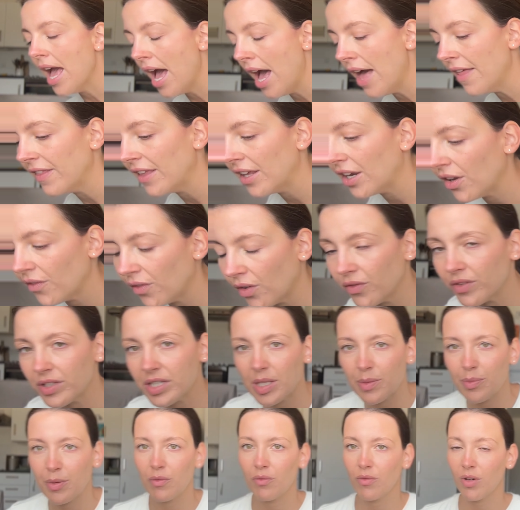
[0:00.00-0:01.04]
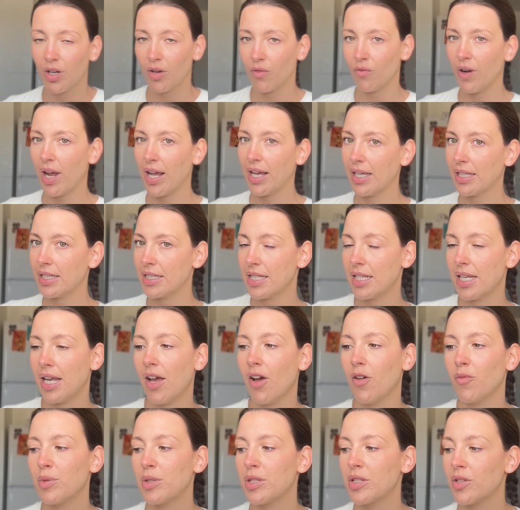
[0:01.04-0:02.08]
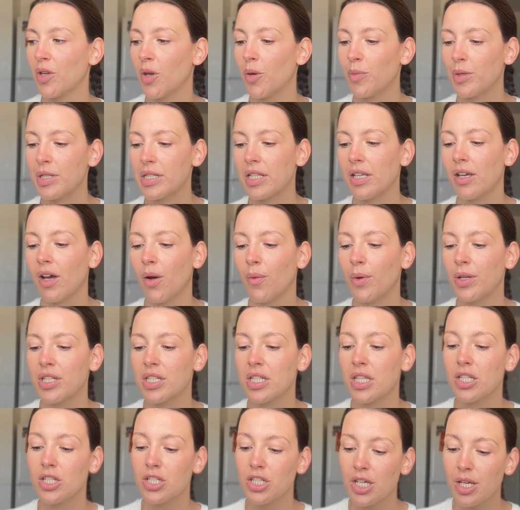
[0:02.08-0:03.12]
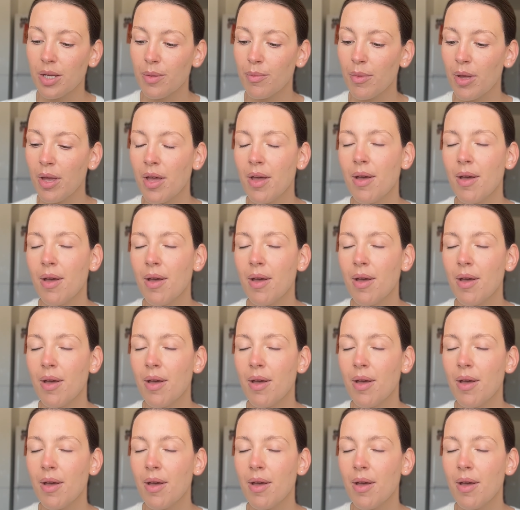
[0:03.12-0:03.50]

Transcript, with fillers: And then I've obviously been running ragged today. I've been so busy. I went to the gym,